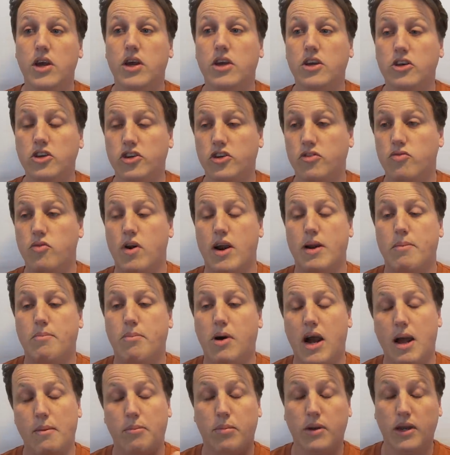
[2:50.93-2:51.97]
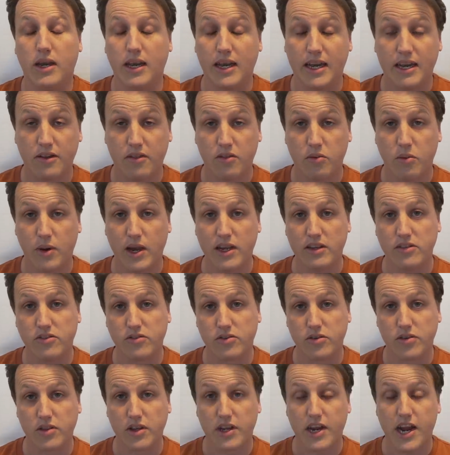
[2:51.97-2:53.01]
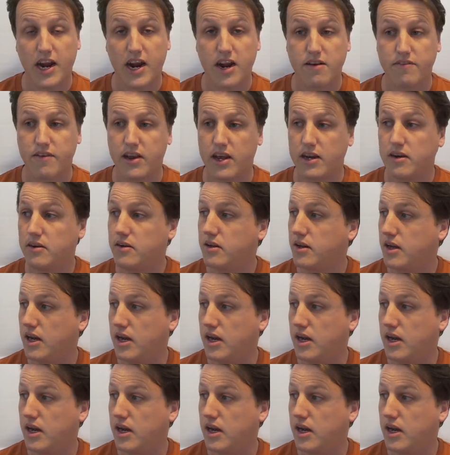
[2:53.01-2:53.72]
you should run a pipe lengthways through the caravan.